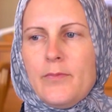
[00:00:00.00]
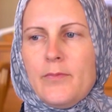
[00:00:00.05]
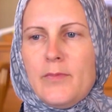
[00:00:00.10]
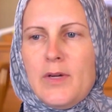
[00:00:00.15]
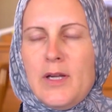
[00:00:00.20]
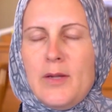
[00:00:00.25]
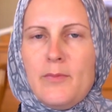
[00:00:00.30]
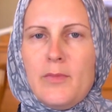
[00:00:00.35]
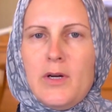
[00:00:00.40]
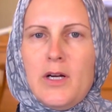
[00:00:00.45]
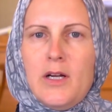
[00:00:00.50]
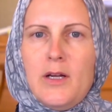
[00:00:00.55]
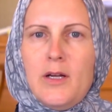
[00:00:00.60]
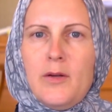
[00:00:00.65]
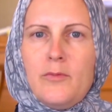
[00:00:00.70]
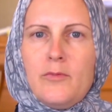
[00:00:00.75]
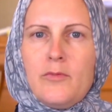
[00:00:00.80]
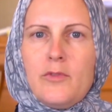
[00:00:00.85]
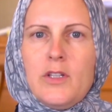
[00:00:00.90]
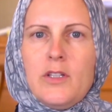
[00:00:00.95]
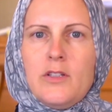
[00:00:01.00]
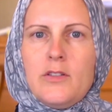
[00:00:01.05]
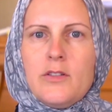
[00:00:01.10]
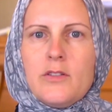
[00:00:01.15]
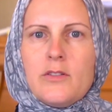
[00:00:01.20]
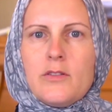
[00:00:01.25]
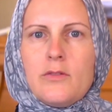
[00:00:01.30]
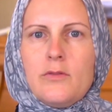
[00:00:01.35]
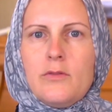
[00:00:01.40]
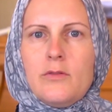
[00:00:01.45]
my mom went
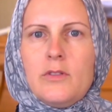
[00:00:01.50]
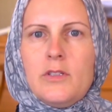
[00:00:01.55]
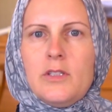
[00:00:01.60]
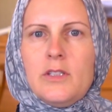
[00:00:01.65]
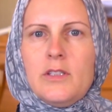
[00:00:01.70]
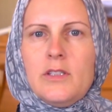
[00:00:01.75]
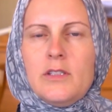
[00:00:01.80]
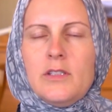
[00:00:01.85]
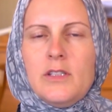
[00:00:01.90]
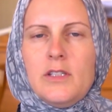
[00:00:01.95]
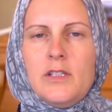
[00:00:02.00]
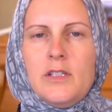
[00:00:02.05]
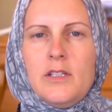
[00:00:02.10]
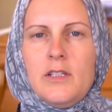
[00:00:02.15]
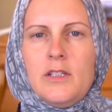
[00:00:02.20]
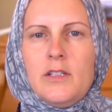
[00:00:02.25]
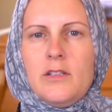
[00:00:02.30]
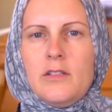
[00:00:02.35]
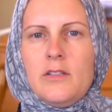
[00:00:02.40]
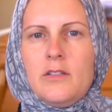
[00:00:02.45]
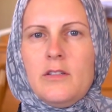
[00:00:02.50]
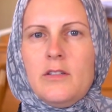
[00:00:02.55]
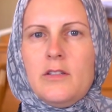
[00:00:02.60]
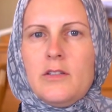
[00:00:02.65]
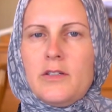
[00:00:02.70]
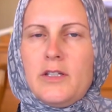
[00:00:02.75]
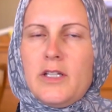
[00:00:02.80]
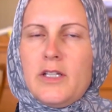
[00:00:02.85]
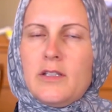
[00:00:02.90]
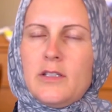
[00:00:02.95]
to school
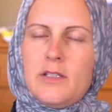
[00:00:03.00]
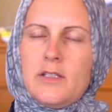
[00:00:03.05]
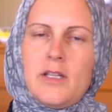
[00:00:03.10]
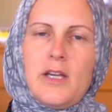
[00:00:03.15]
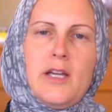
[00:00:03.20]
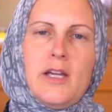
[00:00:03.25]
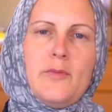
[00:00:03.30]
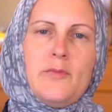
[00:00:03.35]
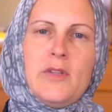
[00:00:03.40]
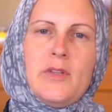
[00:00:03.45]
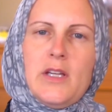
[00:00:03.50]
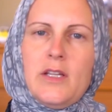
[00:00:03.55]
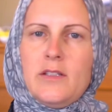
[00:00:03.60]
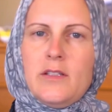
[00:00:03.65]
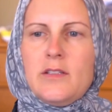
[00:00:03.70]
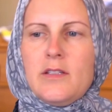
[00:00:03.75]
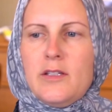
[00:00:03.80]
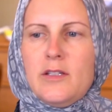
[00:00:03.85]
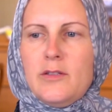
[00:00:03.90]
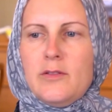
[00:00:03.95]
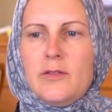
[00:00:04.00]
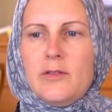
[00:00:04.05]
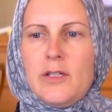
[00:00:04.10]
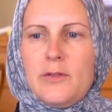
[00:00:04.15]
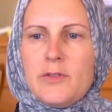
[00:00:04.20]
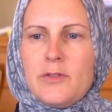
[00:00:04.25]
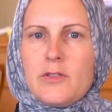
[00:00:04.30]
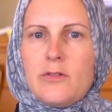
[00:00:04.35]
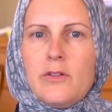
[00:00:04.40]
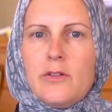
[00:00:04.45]
during the time that
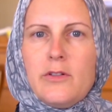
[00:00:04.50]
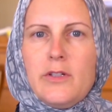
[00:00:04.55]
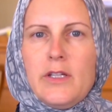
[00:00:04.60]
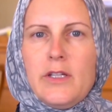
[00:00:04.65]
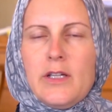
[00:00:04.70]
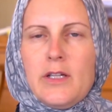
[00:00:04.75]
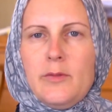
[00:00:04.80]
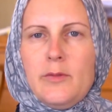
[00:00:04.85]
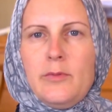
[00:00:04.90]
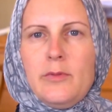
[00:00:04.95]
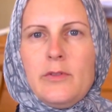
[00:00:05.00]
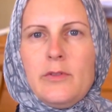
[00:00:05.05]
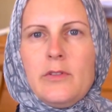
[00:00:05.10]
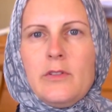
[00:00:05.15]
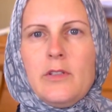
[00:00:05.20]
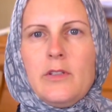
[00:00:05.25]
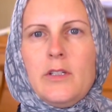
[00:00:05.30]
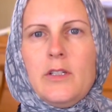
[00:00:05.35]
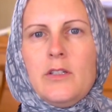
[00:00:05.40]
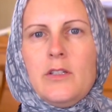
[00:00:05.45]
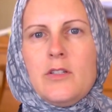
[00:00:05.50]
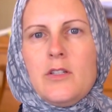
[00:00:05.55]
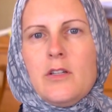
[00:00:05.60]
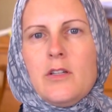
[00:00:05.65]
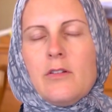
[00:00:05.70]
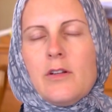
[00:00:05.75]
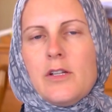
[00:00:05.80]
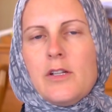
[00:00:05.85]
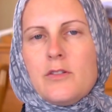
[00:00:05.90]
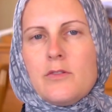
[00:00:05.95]
I was growing up, and
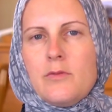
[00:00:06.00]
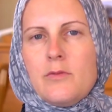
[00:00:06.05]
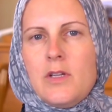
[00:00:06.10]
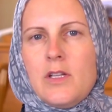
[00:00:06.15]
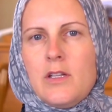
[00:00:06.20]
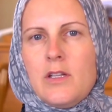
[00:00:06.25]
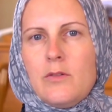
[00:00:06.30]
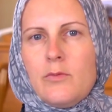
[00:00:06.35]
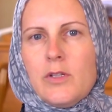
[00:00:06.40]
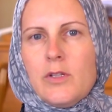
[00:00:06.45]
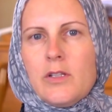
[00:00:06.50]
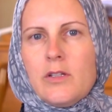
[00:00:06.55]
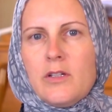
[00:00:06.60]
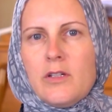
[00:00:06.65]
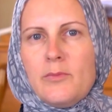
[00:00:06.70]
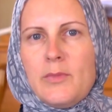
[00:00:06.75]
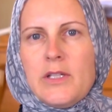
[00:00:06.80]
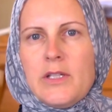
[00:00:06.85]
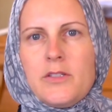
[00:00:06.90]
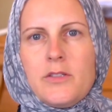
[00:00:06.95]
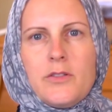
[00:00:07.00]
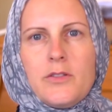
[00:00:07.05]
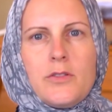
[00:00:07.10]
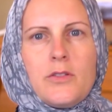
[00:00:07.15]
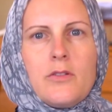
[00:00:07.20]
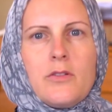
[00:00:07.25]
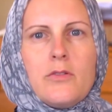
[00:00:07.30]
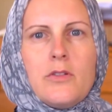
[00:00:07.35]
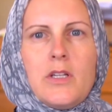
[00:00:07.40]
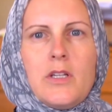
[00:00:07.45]
she graduated with her master's
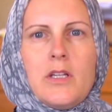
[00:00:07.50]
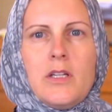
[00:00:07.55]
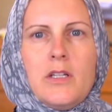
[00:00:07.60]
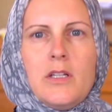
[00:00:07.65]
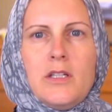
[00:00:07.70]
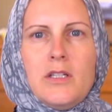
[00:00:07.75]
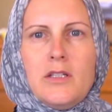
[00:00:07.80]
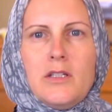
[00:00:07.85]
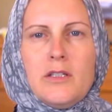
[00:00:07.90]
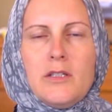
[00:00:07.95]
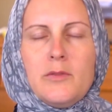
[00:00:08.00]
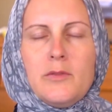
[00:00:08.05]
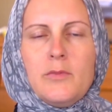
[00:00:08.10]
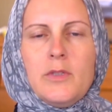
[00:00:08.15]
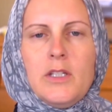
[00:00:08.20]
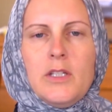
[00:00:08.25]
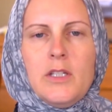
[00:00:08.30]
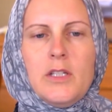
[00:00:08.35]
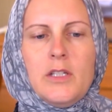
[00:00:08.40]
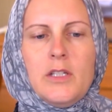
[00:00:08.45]
degree in